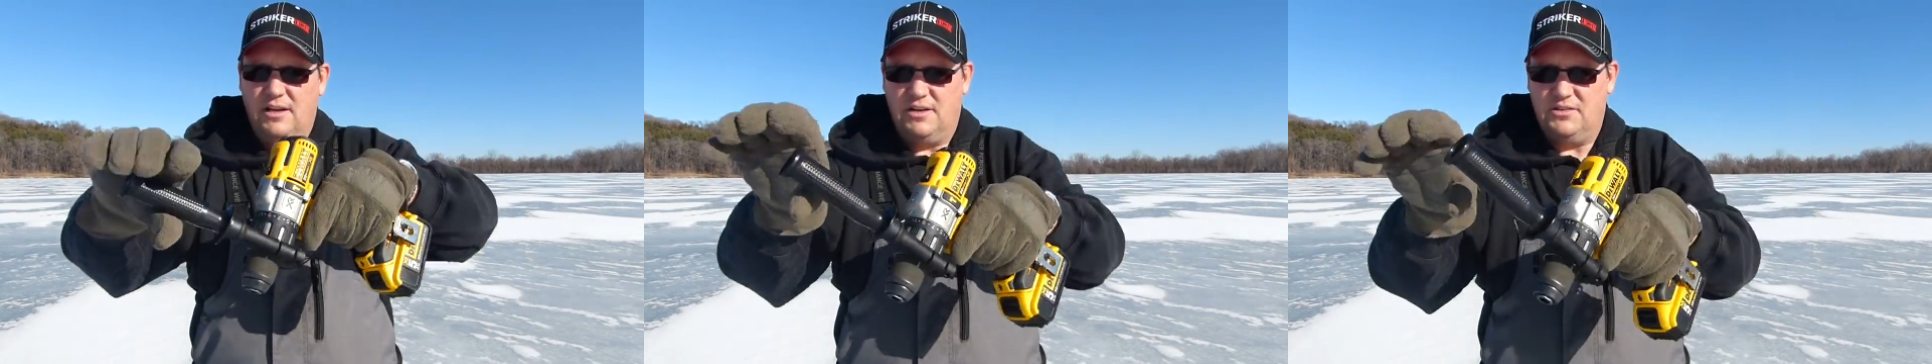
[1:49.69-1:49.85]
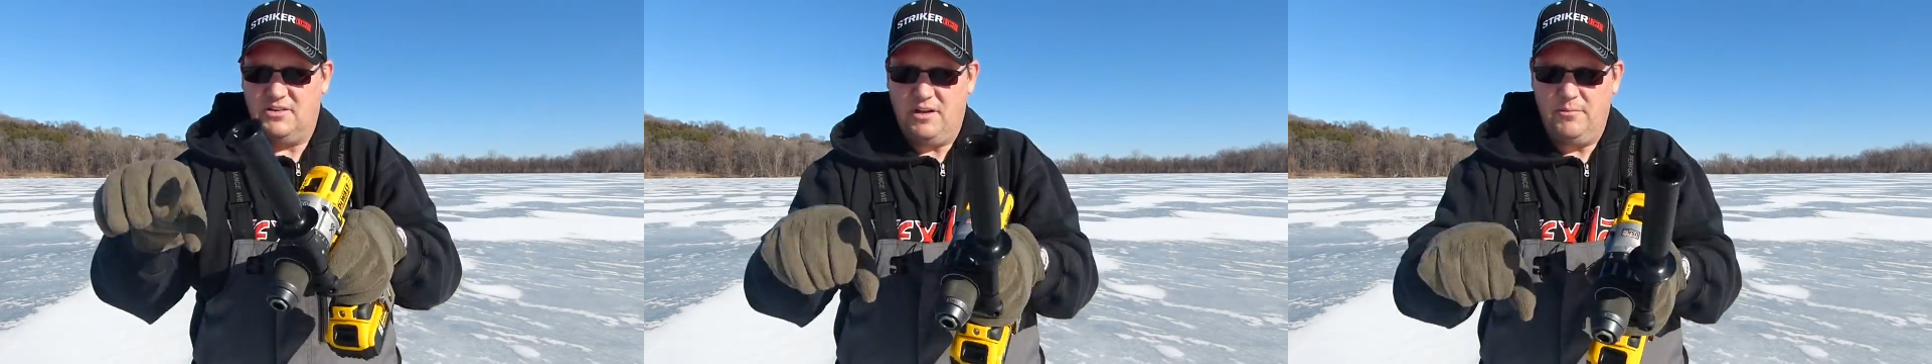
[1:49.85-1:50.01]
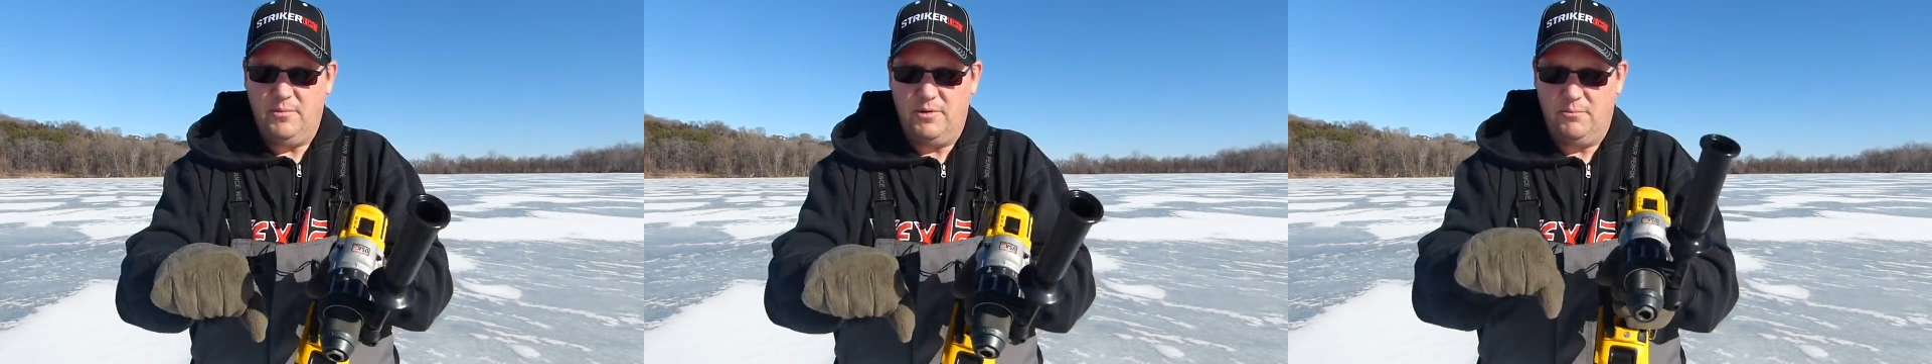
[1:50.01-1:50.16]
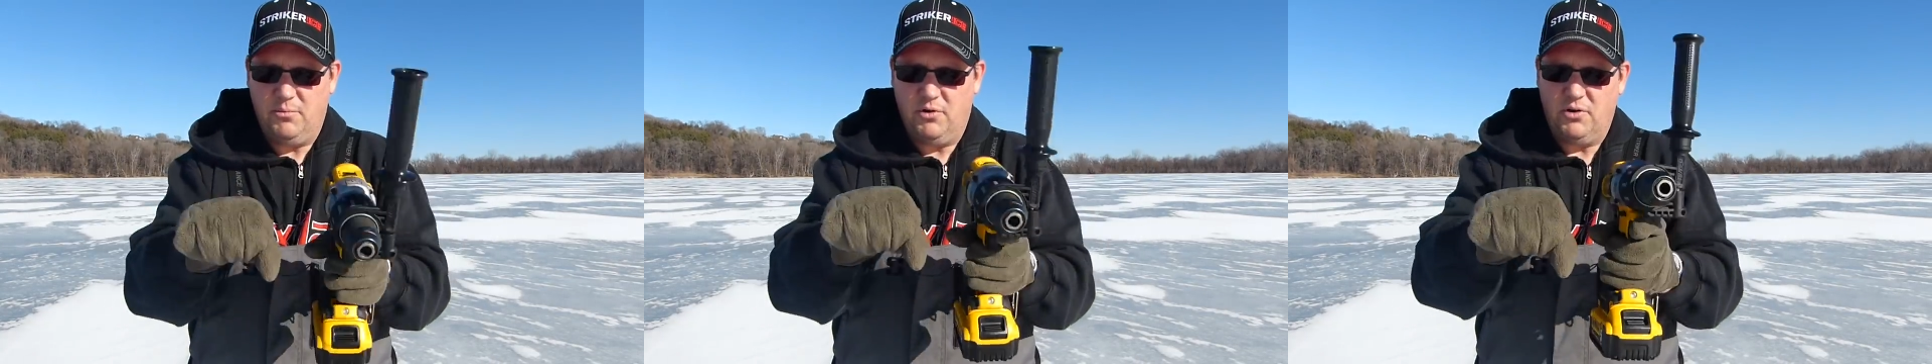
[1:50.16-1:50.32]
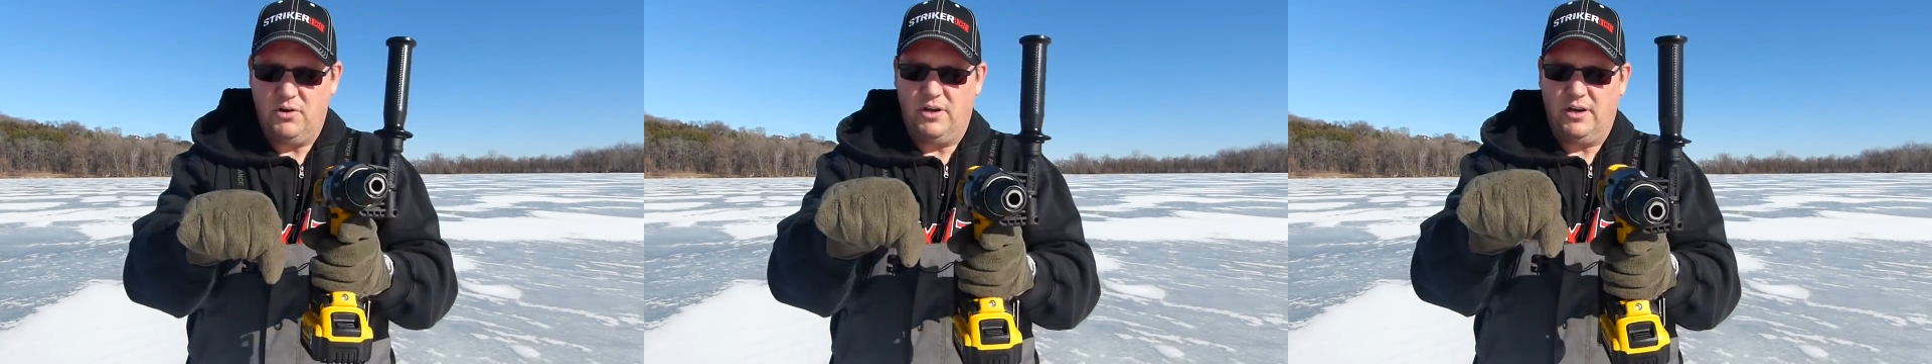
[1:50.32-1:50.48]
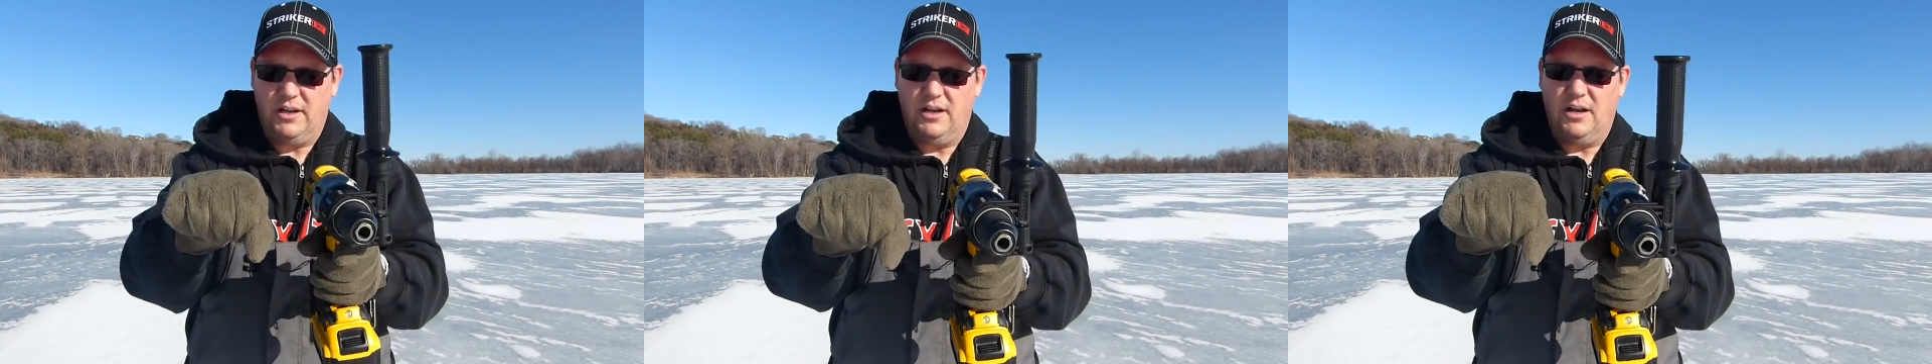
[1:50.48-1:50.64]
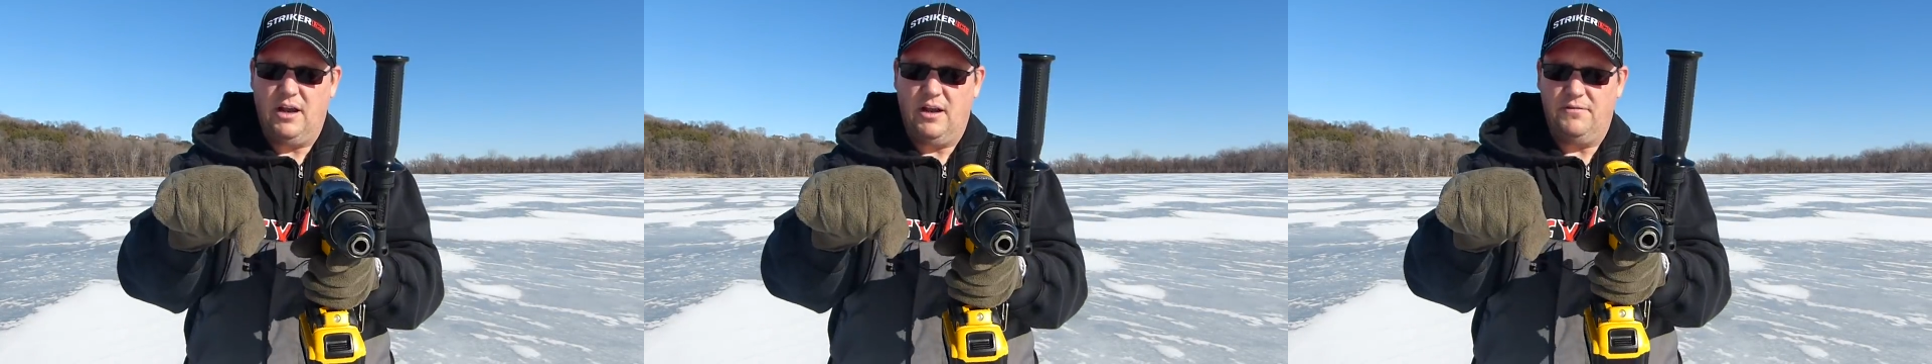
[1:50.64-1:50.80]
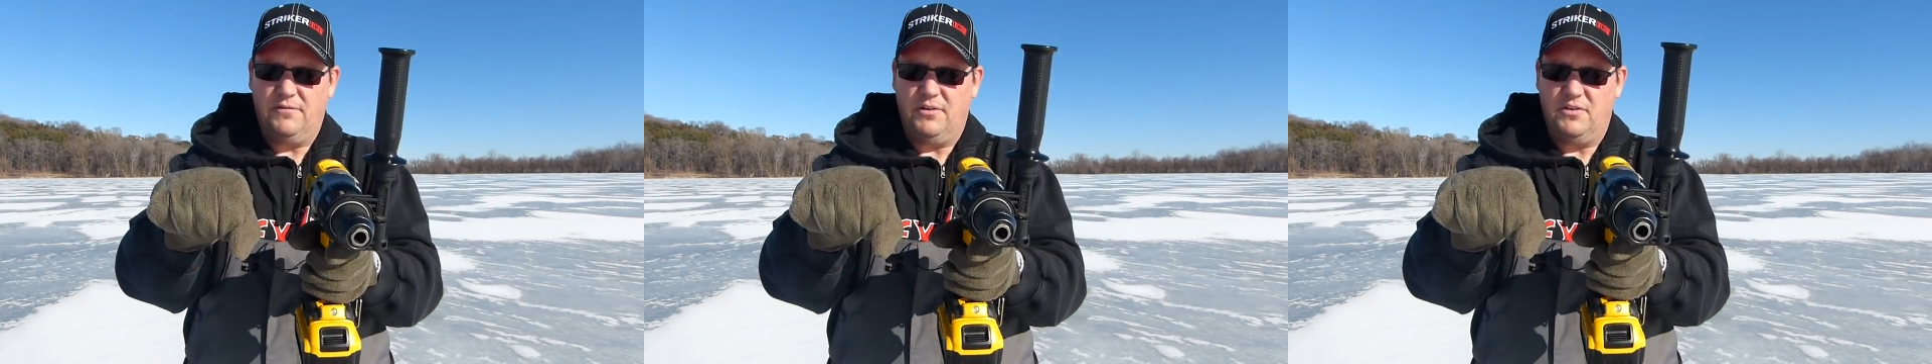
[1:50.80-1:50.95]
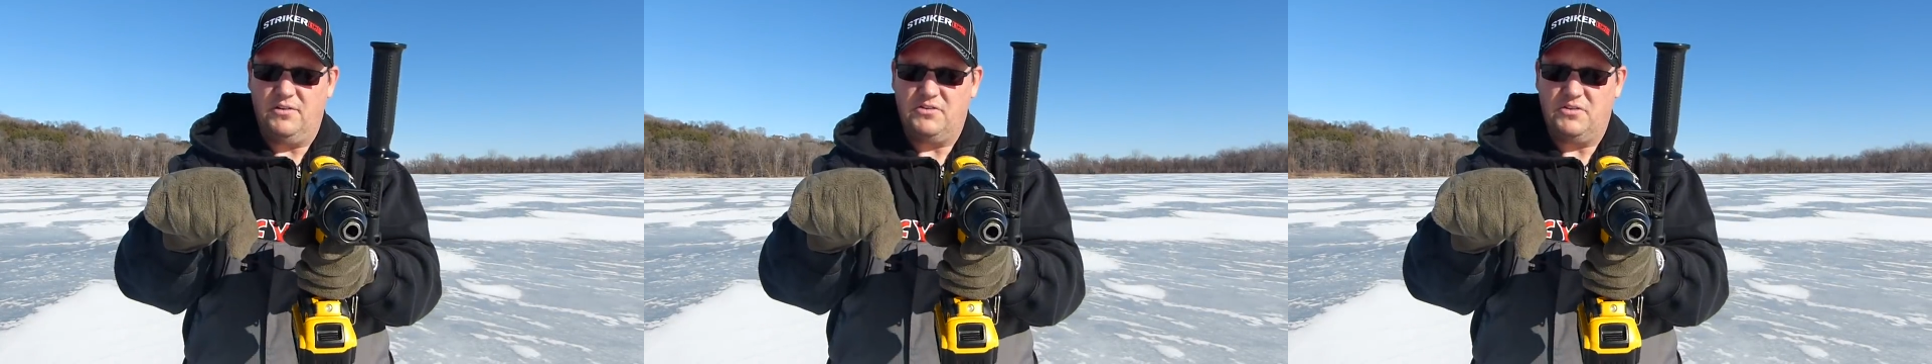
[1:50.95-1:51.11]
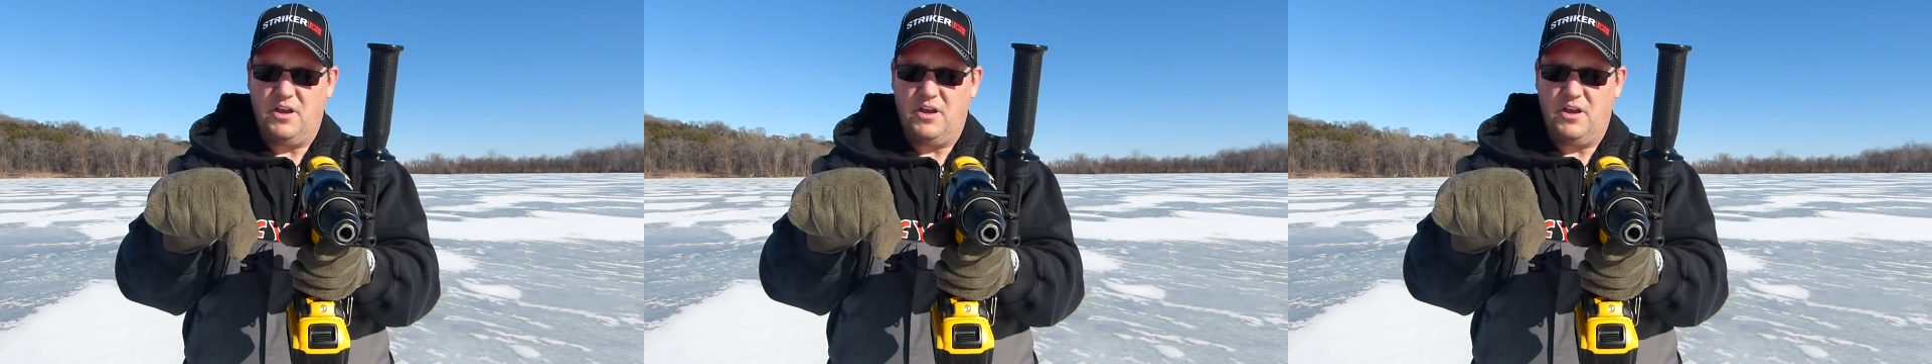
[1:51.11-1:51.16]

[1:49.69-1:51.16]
because I've been putting it off to the